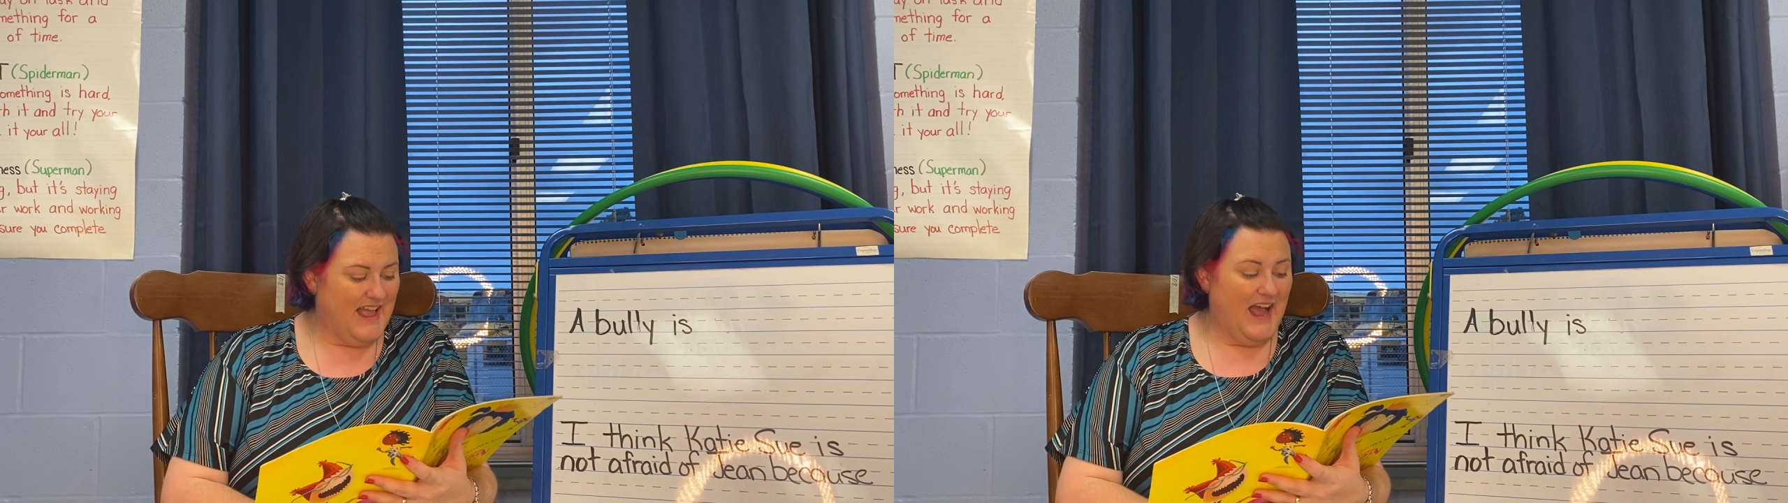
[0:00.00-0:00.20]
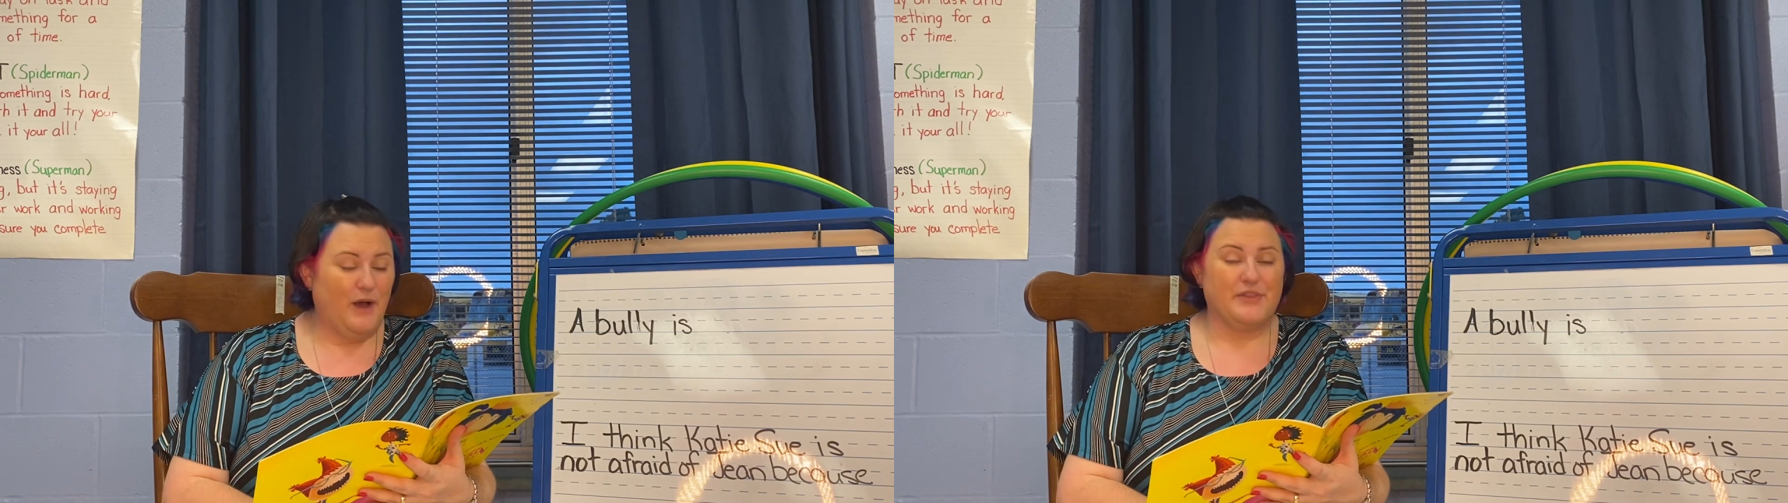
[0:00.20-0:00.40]

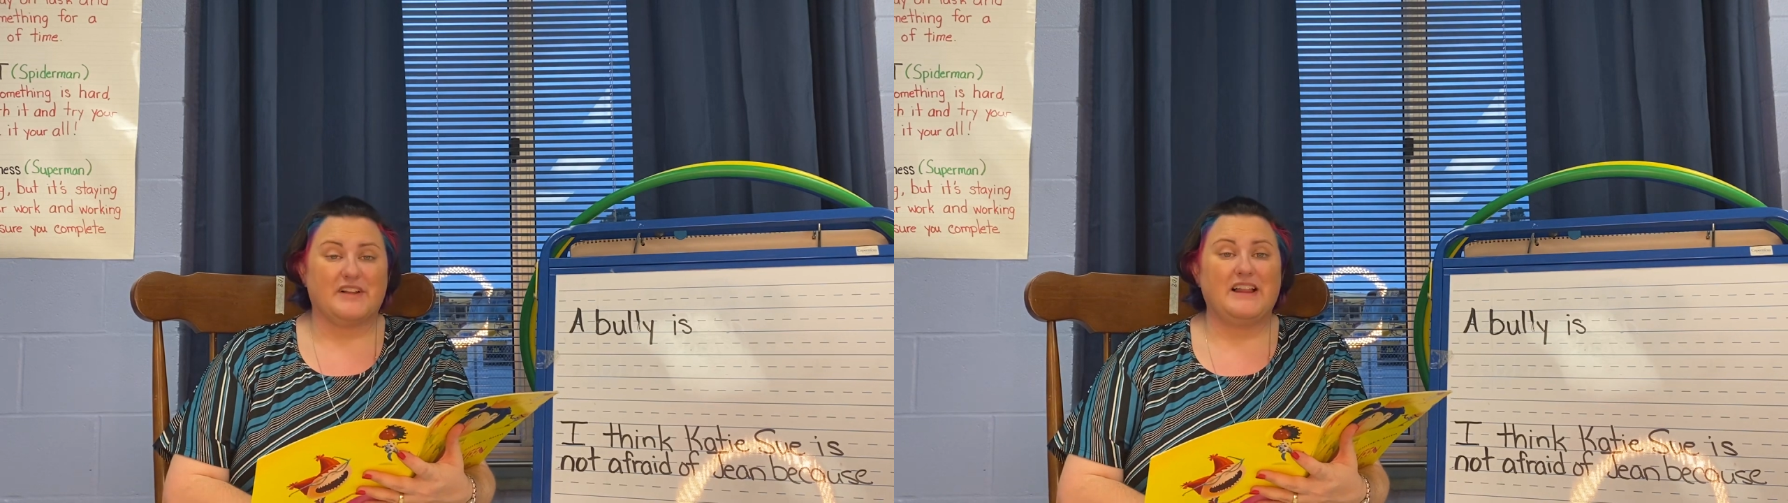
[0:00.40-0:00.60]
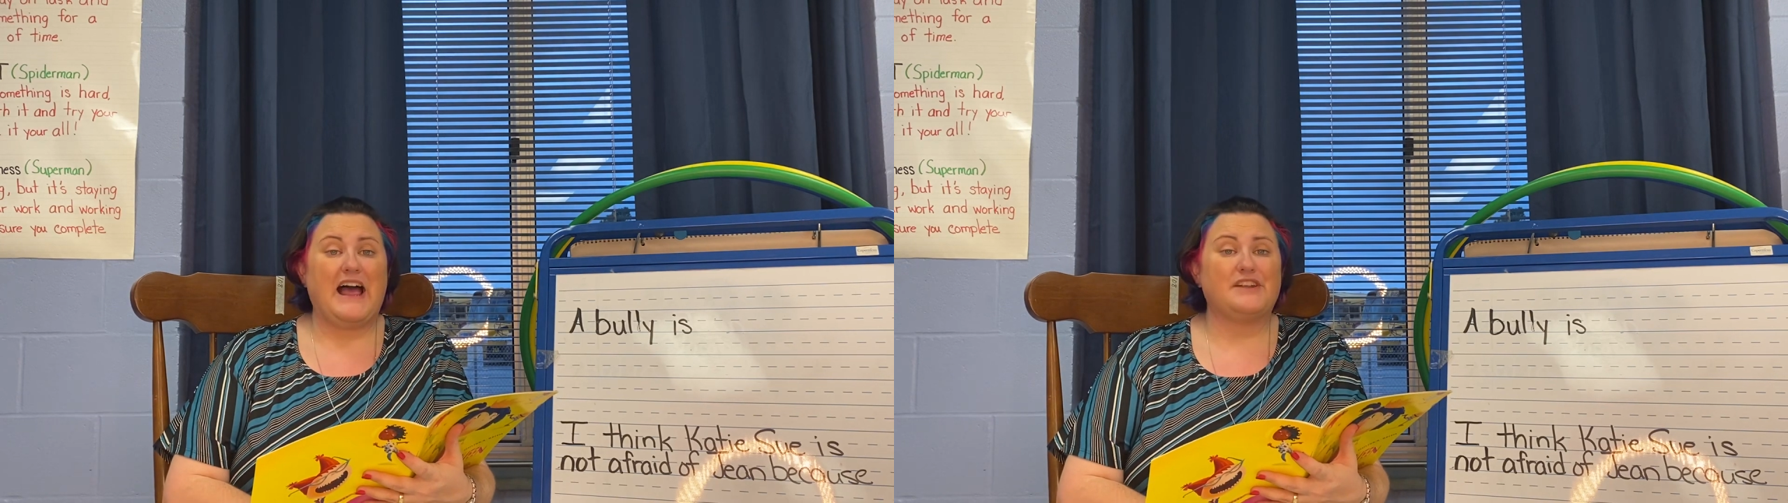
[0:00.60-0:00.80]
out the
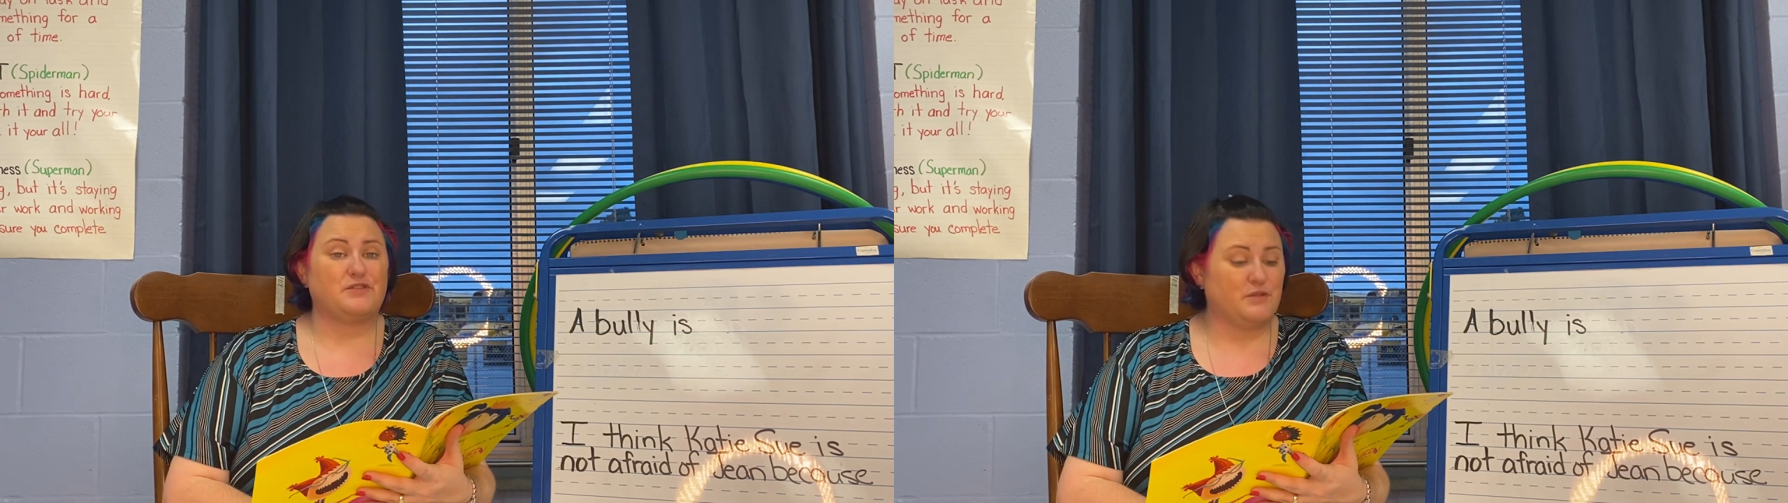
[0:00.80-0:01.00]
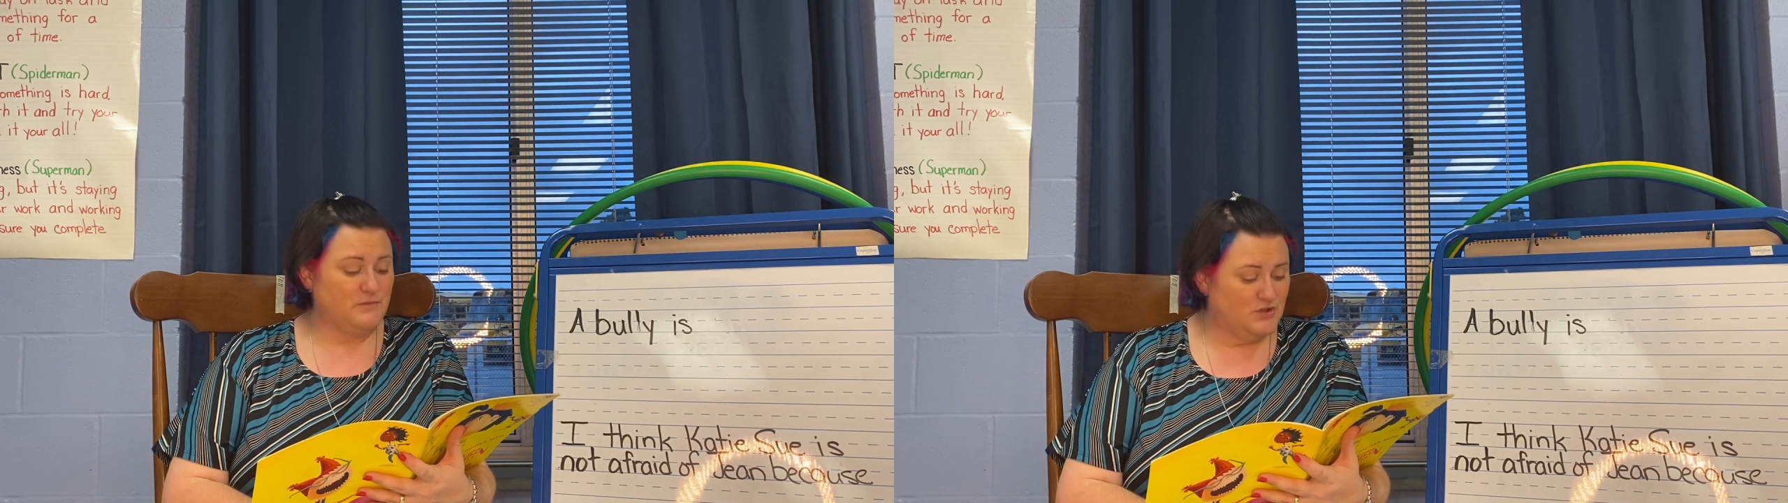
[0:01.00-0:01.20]

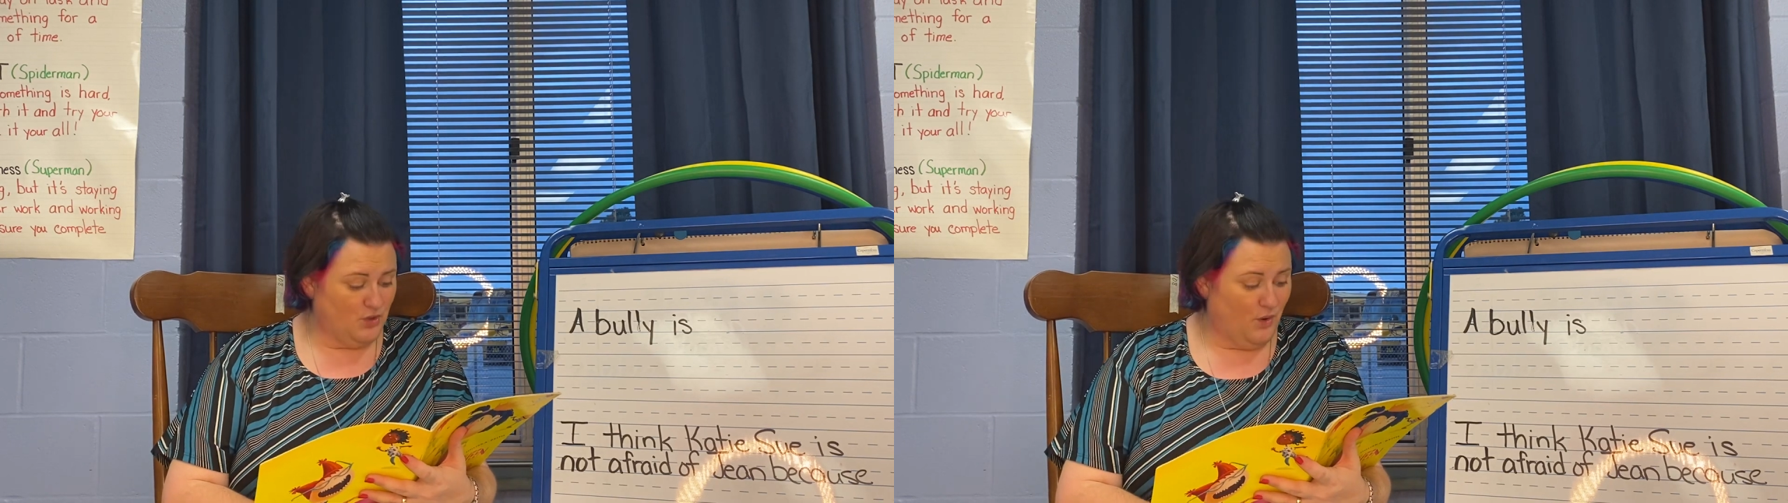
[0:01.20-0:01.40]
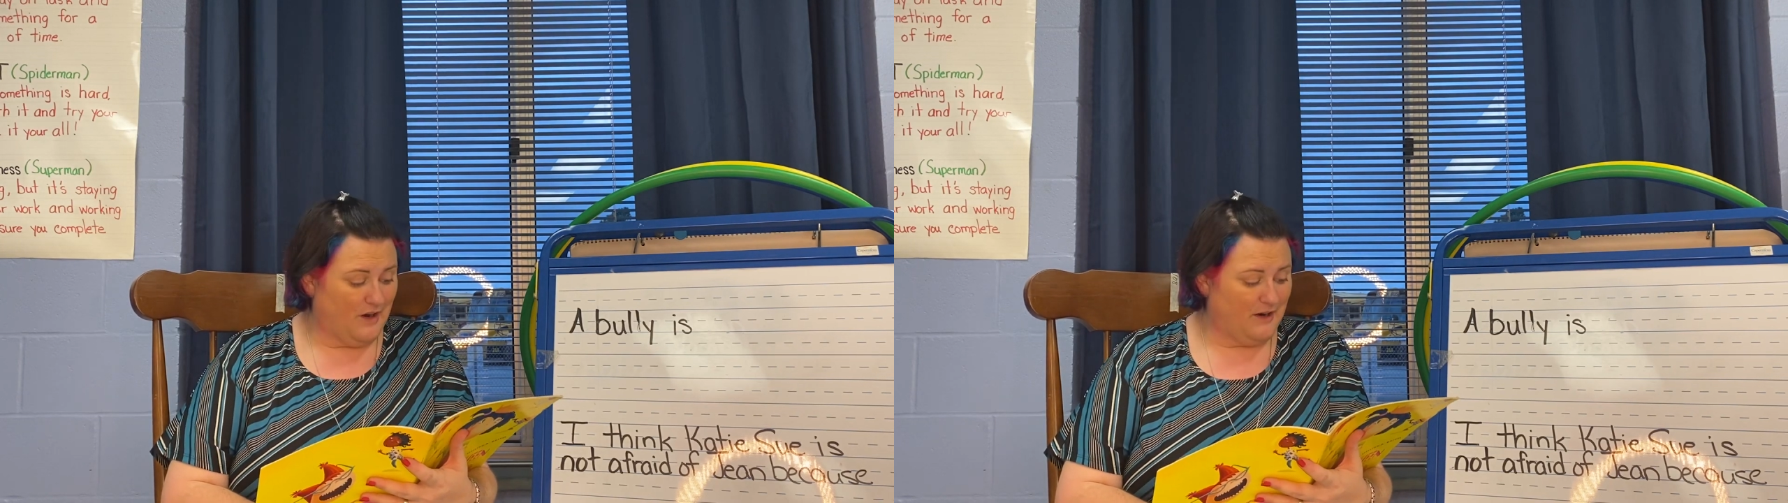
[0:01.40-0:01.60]
classroom
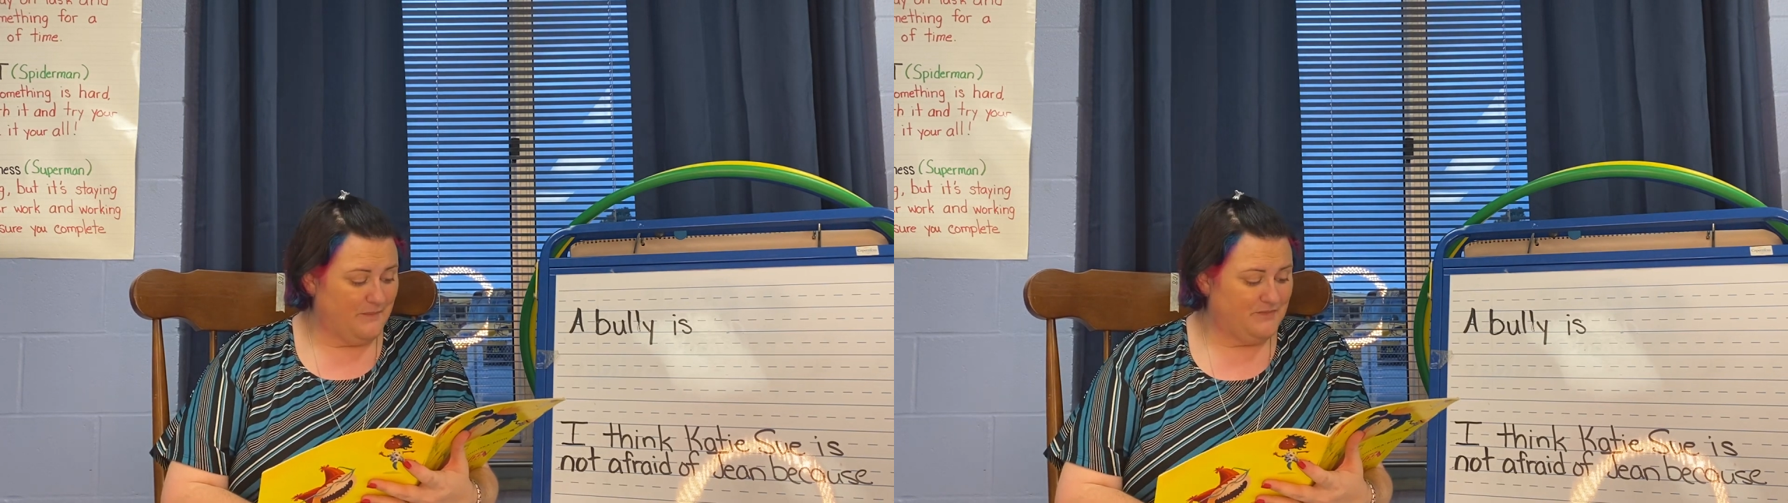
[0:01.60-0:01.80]
door.